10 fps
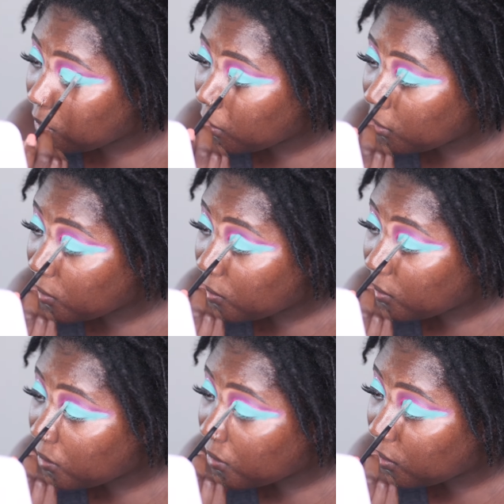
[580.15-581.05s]
Ooh,
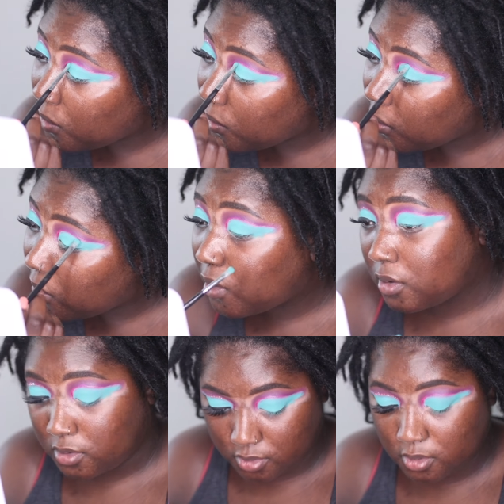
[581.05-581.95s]

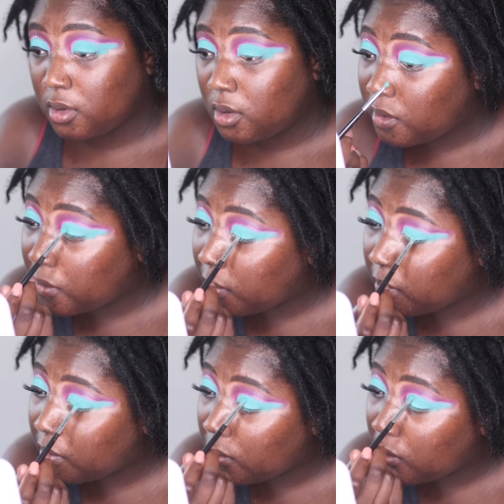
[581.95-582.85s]
your girl messing up.